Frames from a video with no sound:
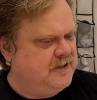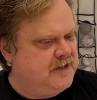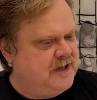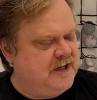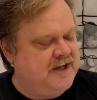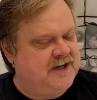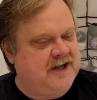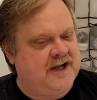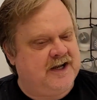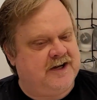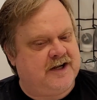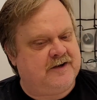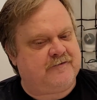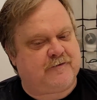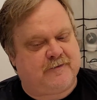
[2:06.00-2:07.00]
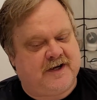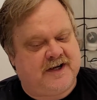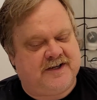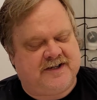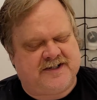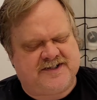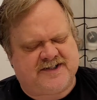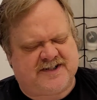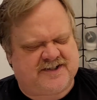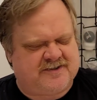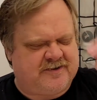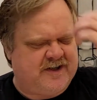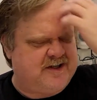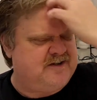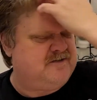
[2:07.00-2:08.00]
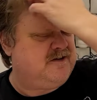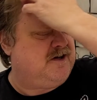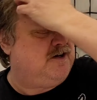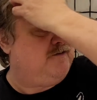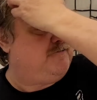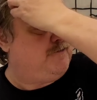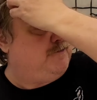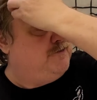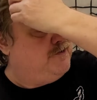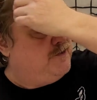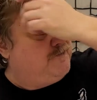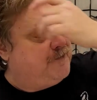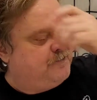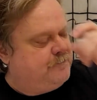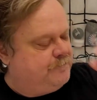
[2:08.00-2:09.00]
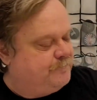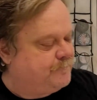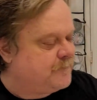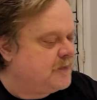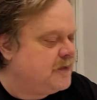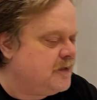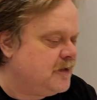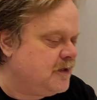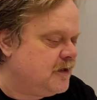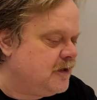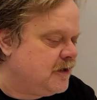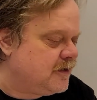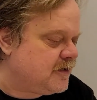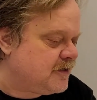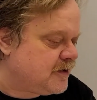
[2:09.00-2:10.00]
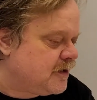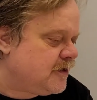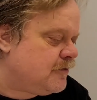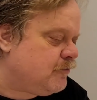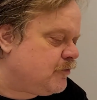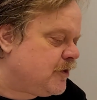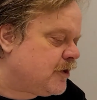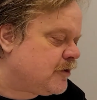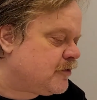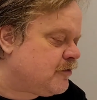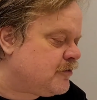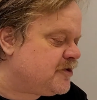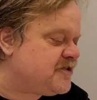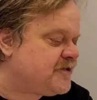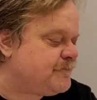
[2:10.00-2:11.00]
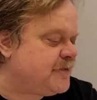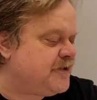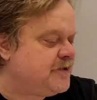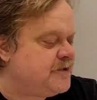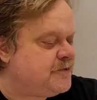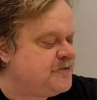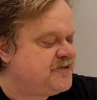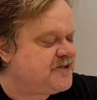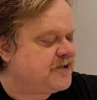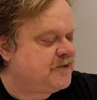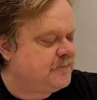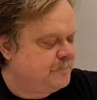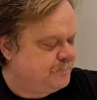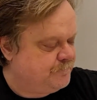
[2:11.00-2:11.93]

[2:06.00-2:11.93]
I had a headache from Hades yesterday. I didn't feel nothing. Okay, we are going to be using